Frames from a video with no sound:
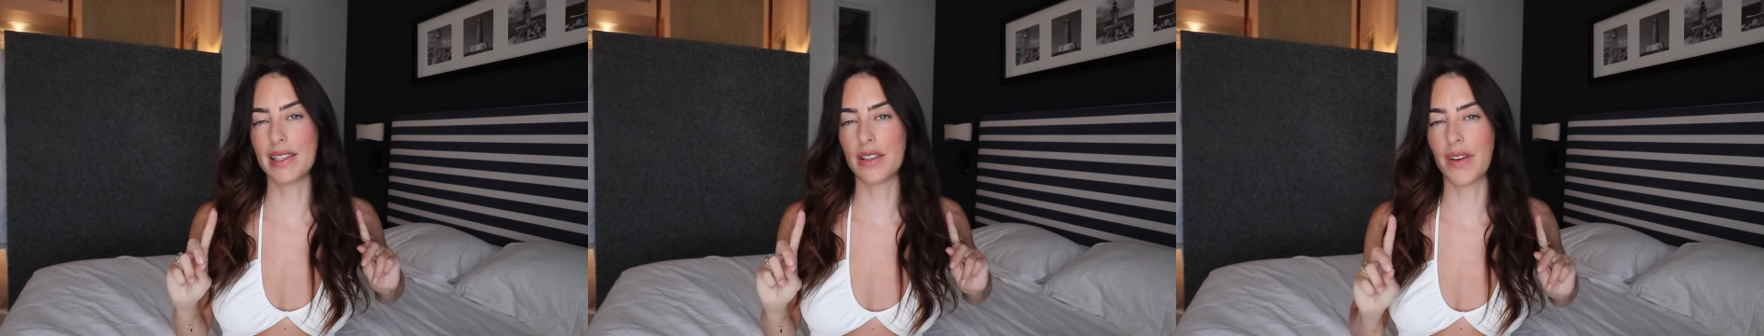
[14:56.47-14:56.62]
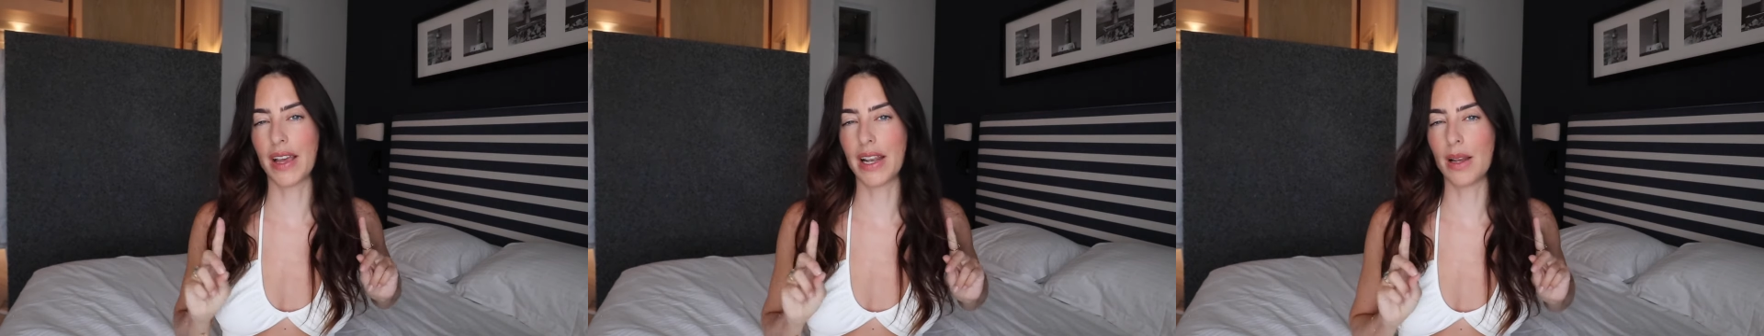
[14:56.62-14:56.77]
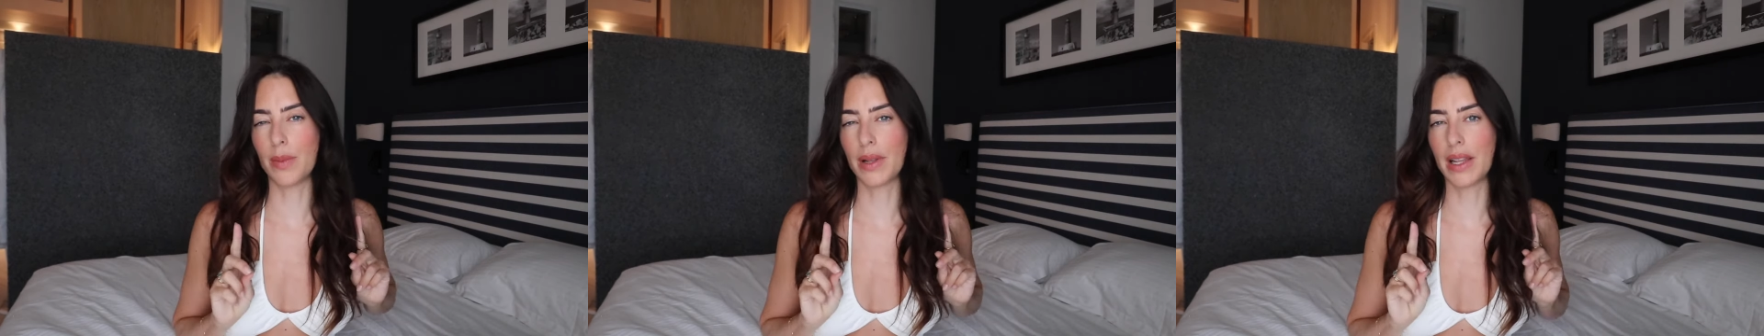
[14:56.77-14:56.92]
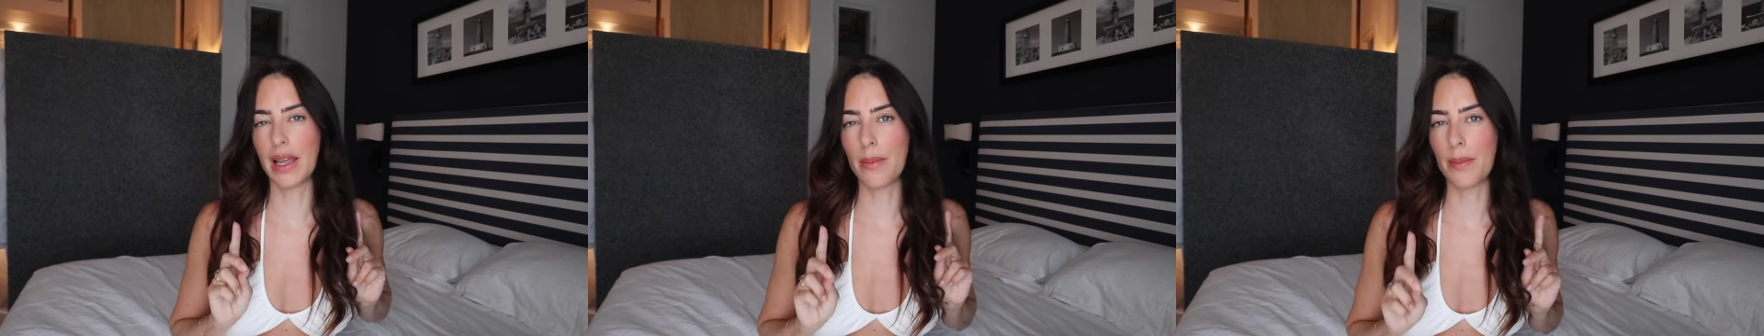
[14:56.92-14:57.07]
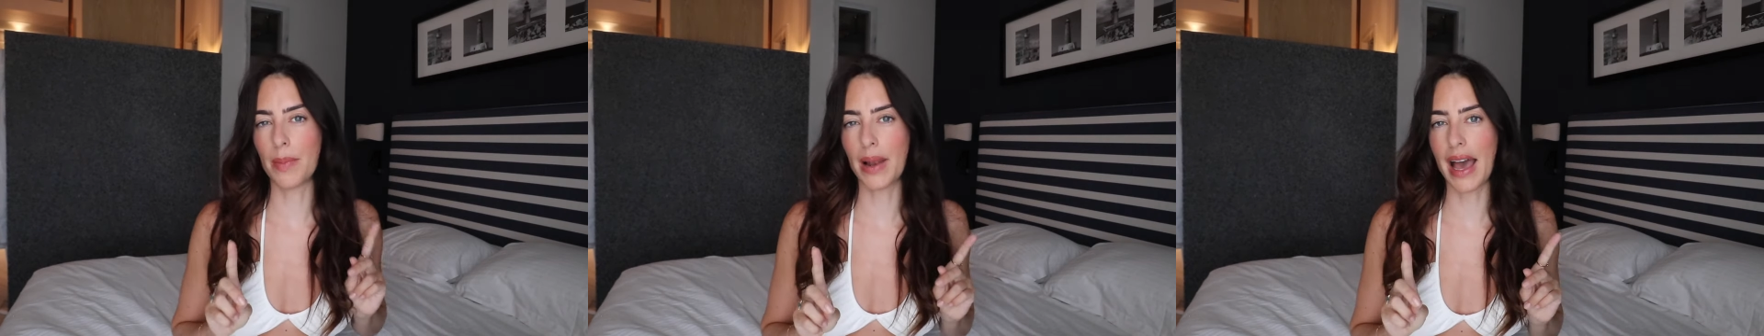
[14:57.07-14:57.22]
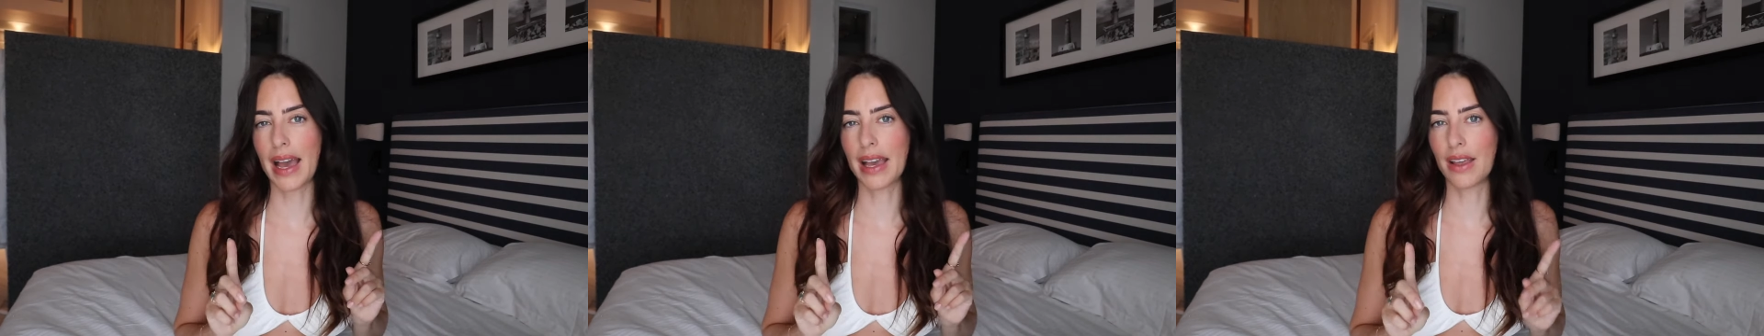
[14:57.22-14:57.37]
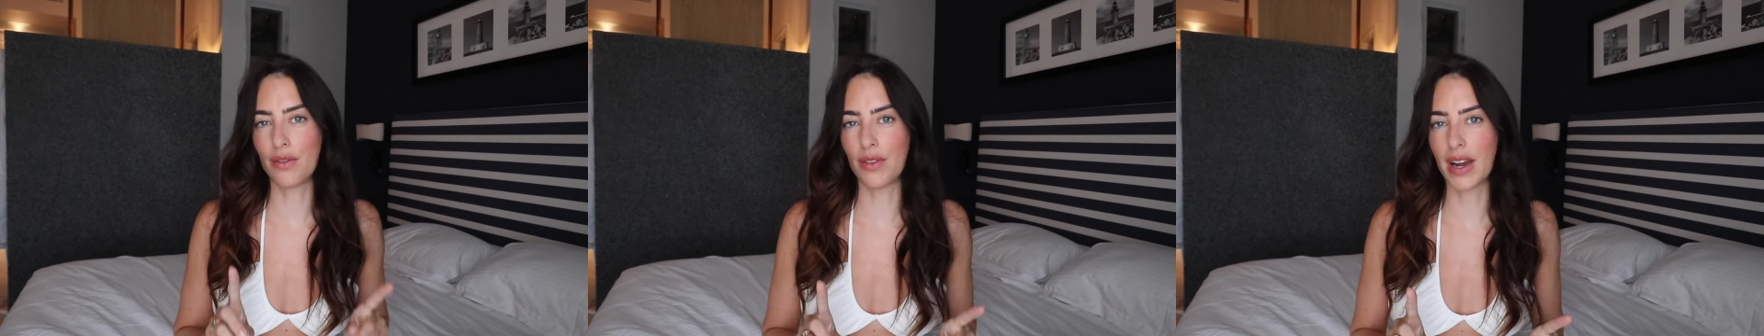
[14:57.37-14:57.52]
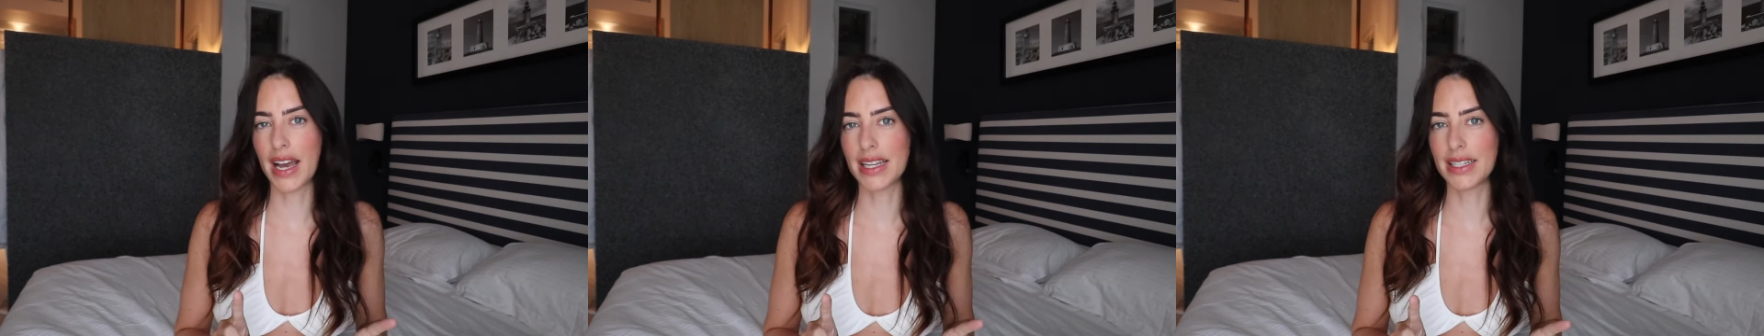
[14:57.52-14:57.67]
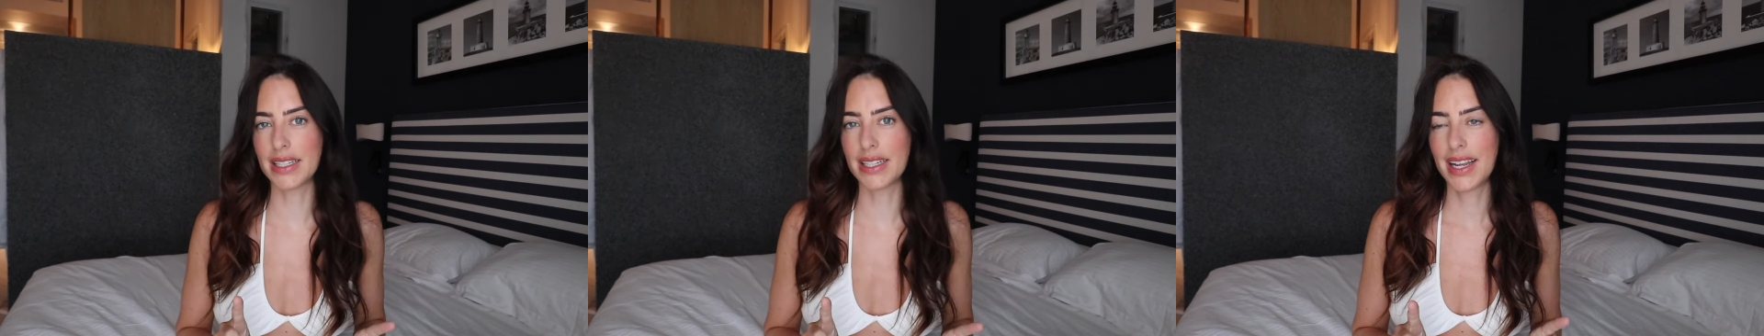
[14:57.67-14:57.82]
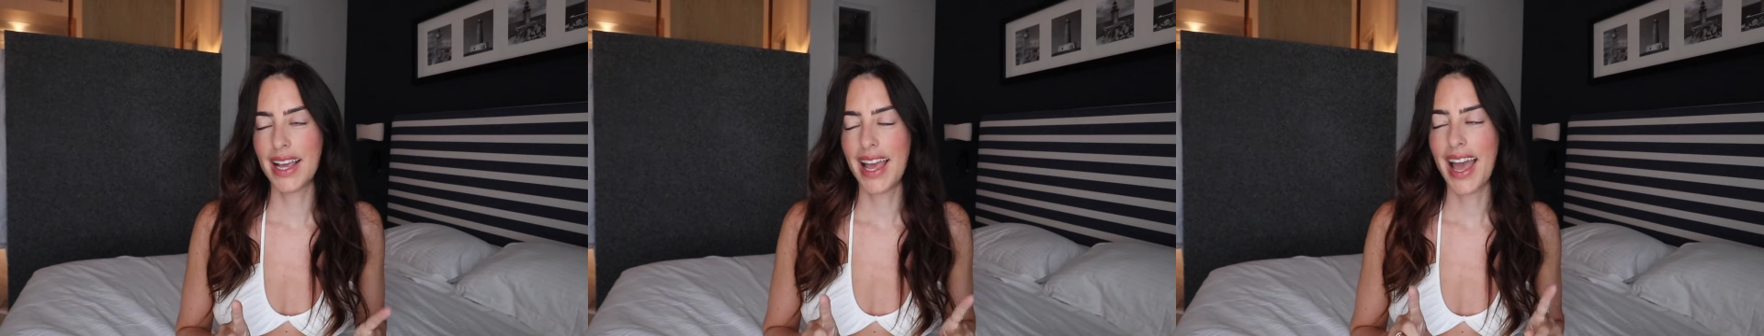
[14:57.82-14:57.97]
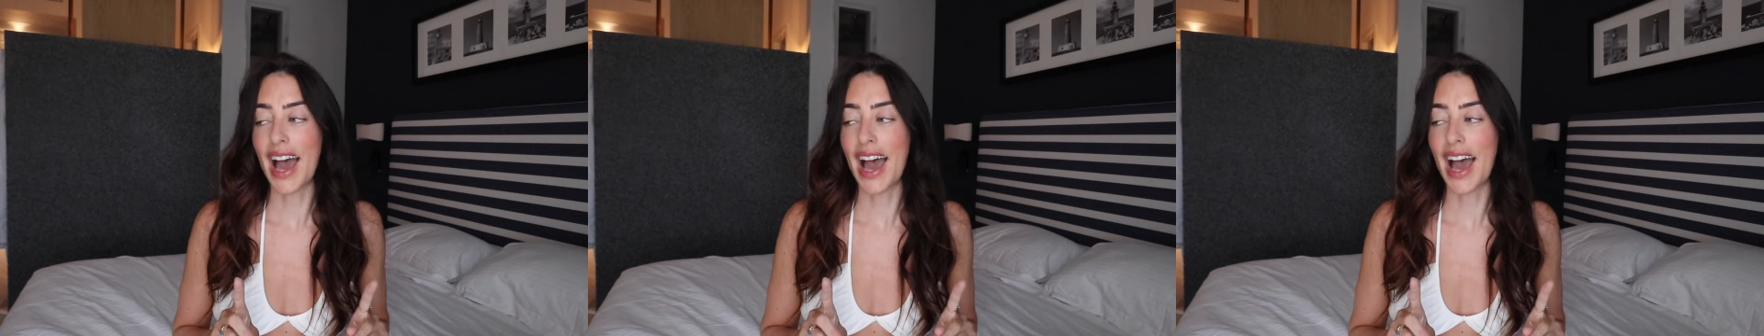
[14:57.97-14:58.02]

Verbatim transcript: available in black and red,